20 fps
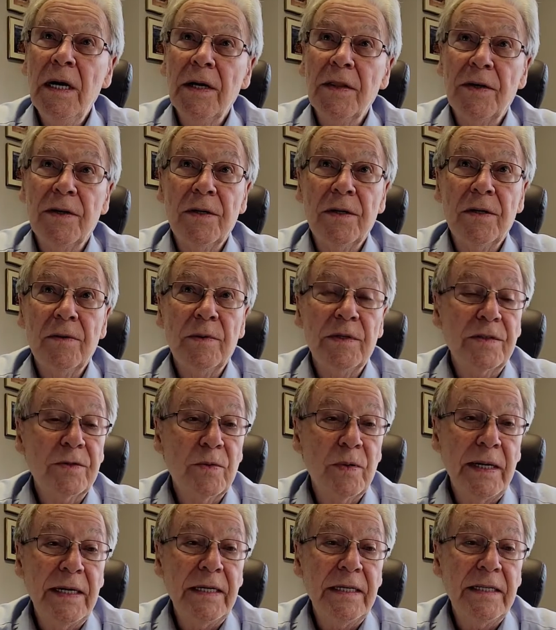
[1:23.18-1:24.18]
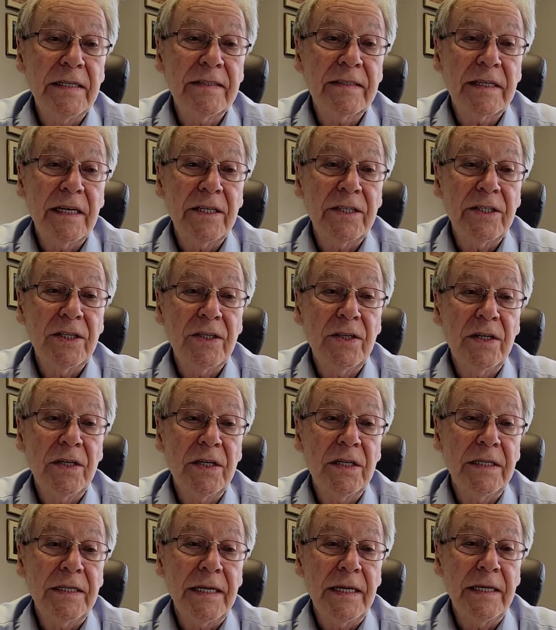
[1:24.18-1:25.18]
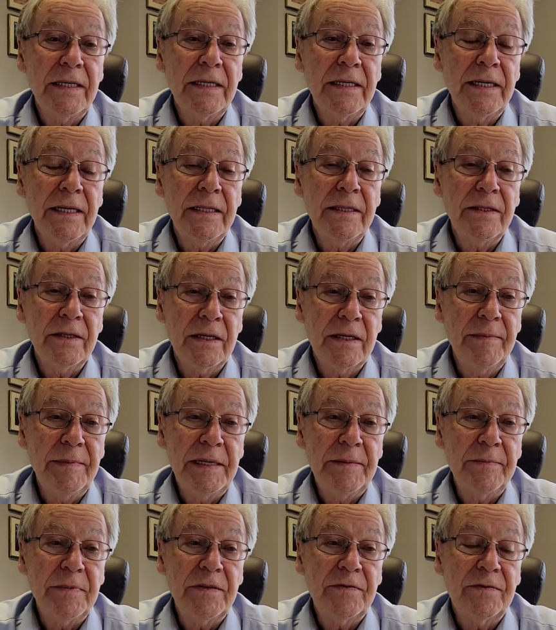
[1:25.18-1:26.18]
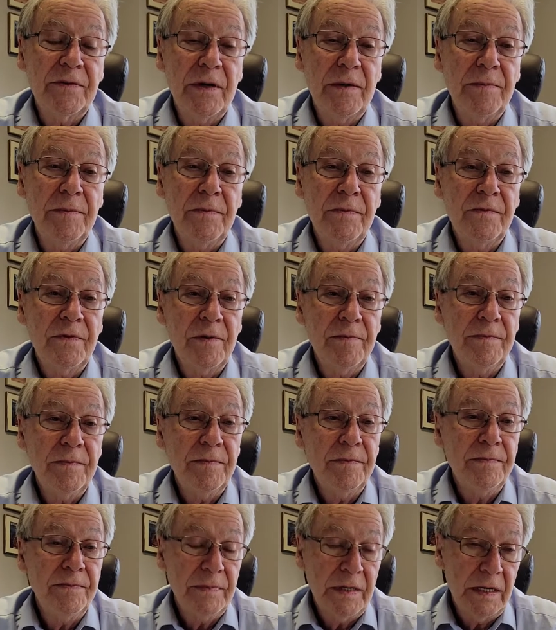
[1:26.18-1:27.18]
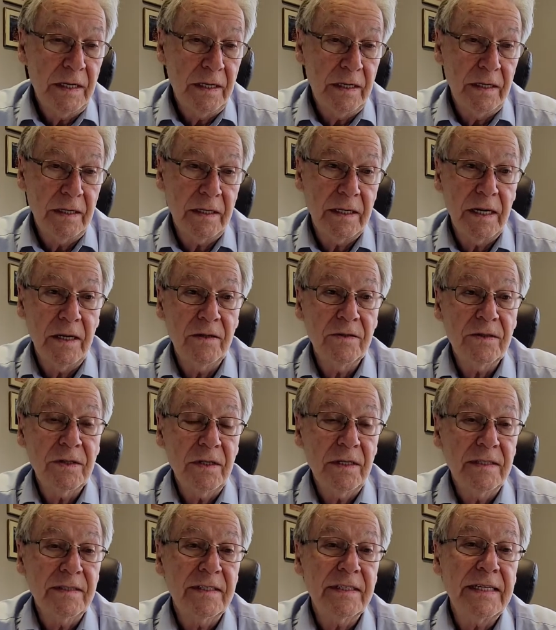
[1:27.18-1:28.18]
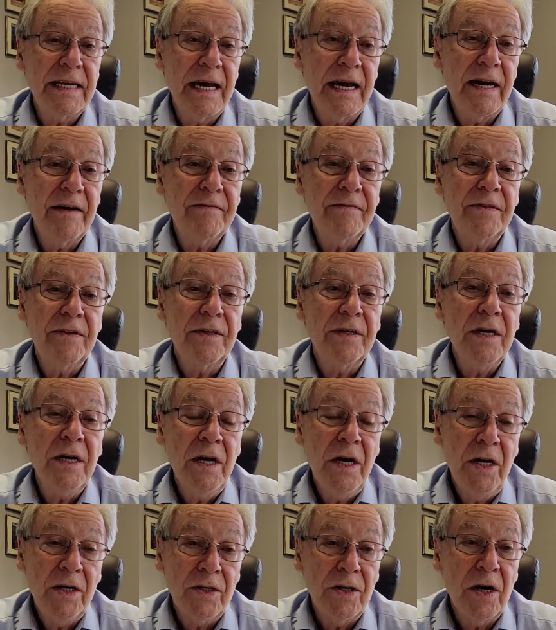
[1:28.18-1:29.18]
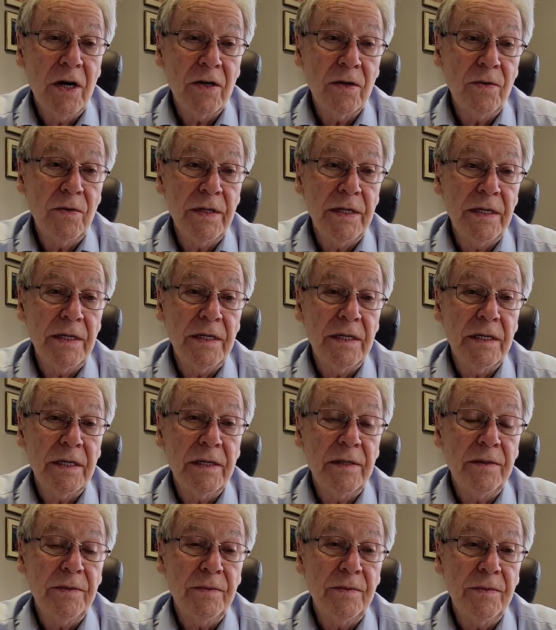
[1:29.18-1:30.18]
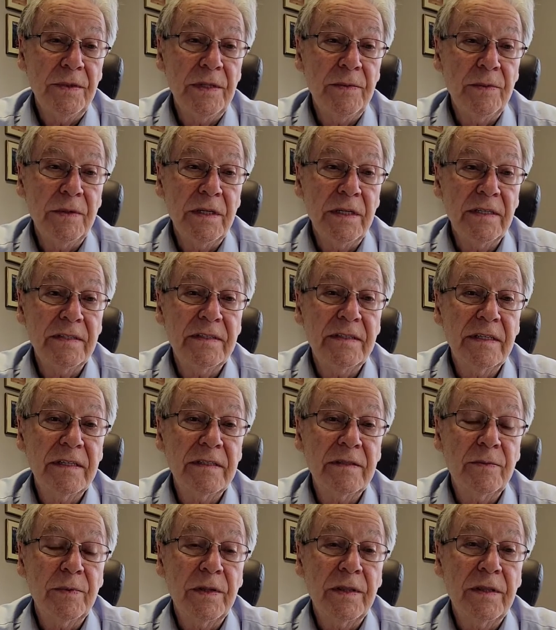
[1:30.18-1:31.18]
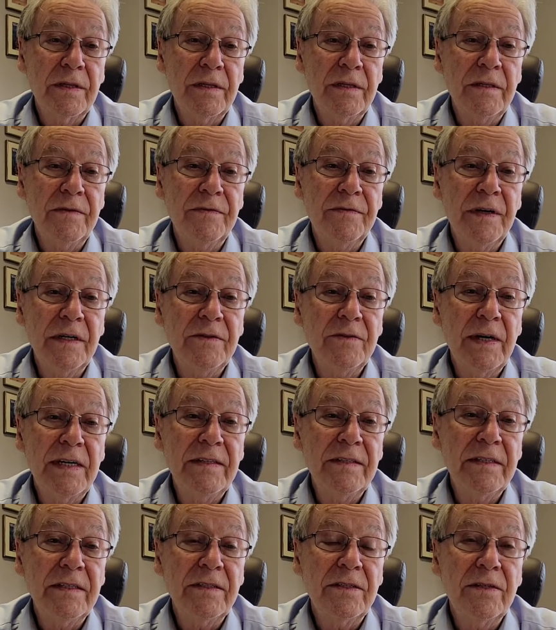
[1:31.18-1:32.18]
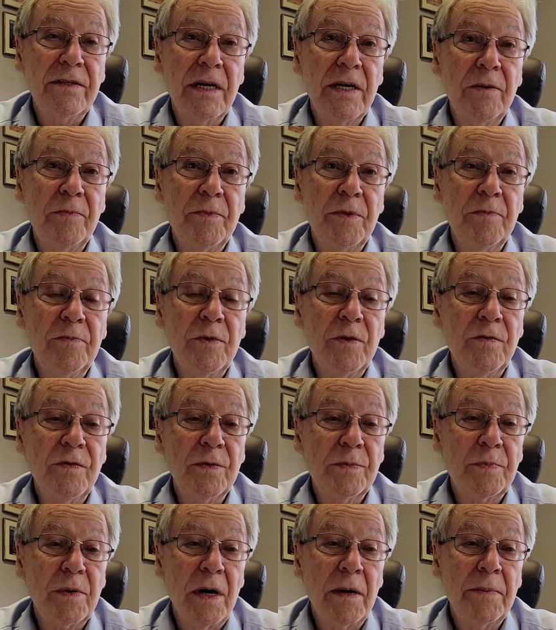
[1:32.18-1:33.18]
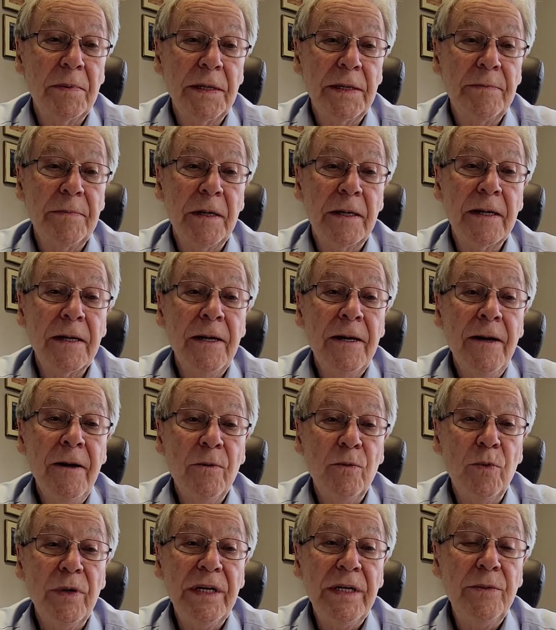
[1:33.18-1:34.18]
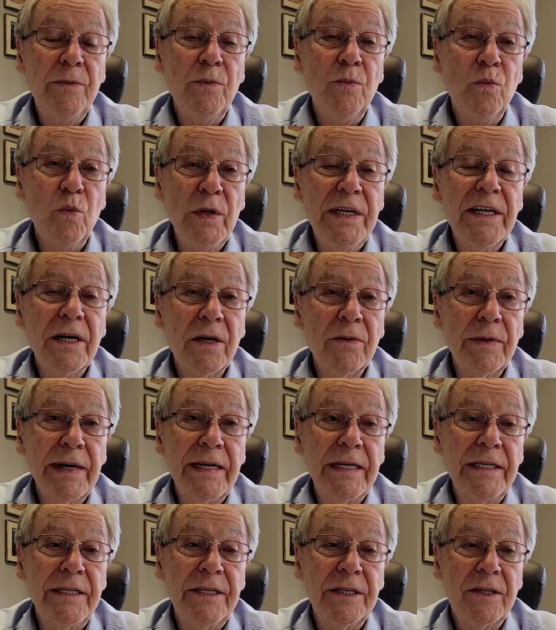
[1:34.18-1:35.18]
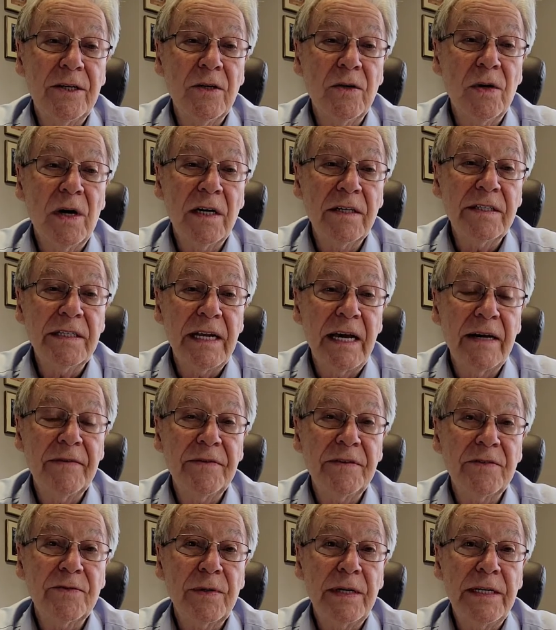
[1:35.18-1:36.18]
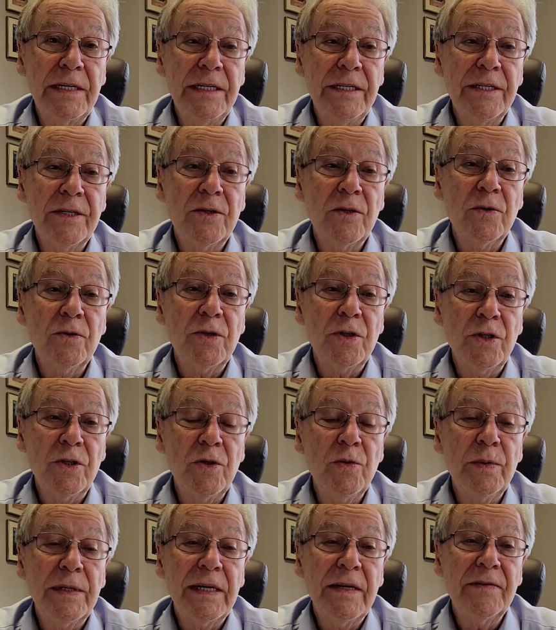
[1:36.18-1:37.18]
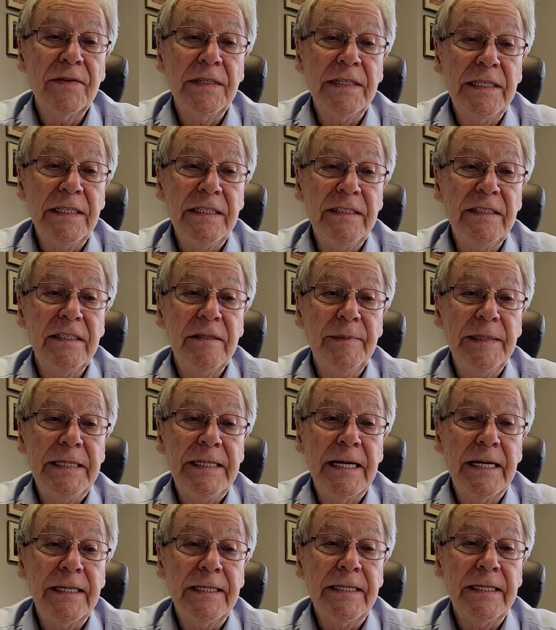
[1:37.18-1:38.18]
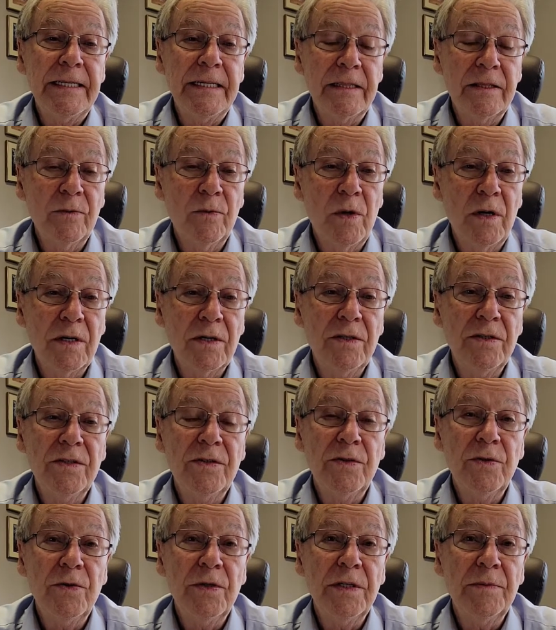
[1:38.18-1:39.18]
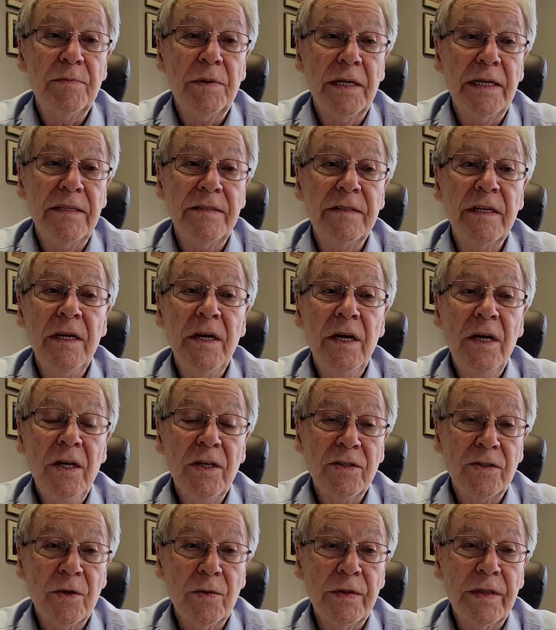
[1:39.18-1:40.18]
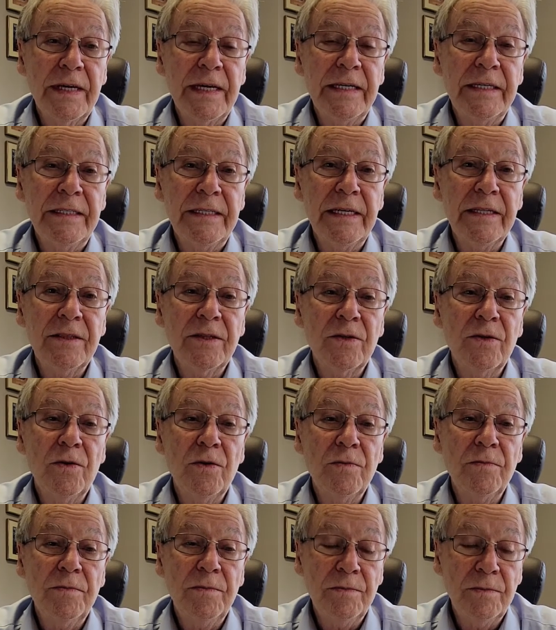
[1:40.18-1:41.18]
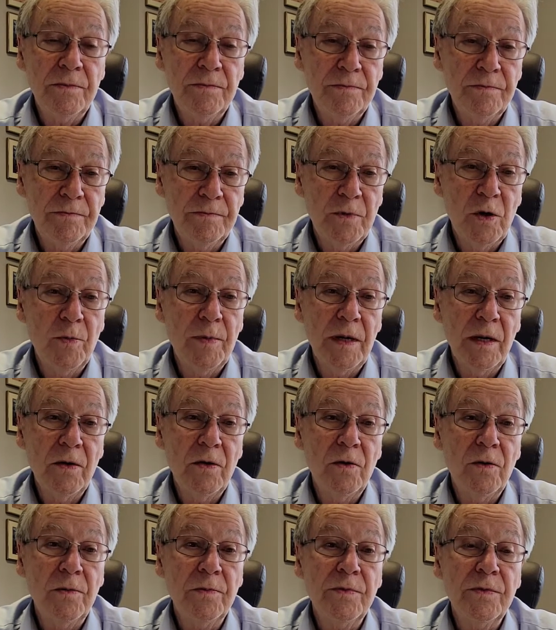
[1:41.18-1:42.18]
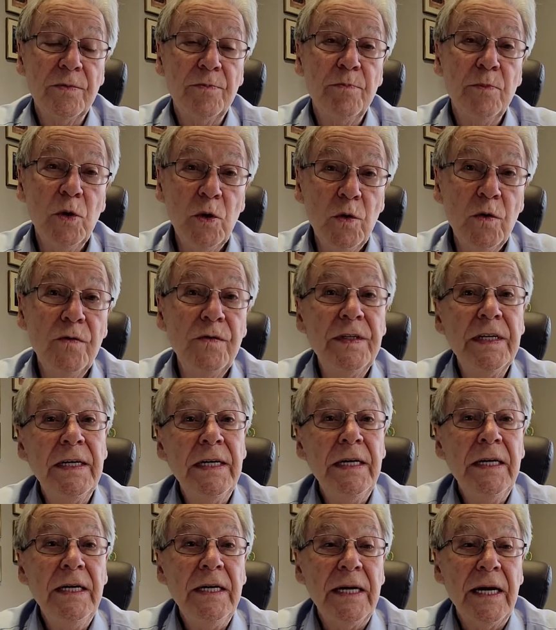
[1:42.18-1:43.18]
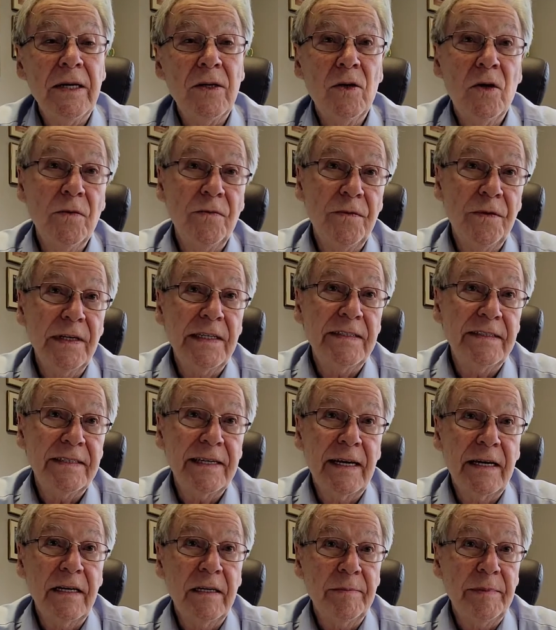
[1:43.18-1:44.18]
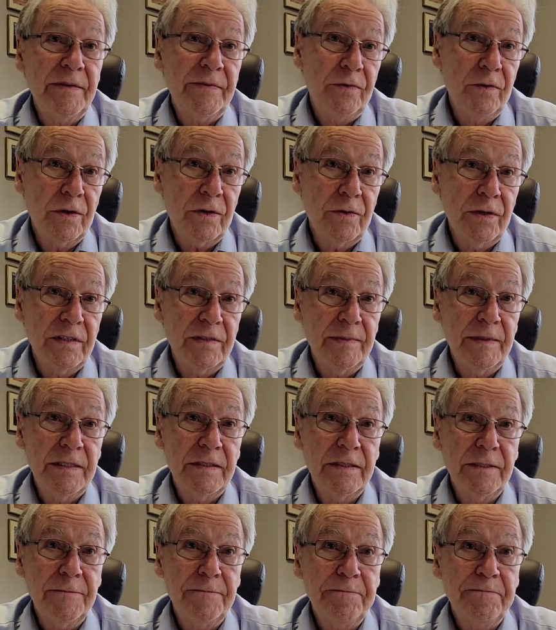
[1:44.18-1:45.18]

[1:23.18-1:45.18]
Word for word: There was quite a discussion on it and, and their commitment from, from uh, council and staff that not only uh, we will assist with the fundraising to help them move the property, but we, we are ready to go. Our staff is ready to go to do whatever needs to be done to get the water and sewer in place so they can get their ho mobile homes moved and hopefully settled before Christmas.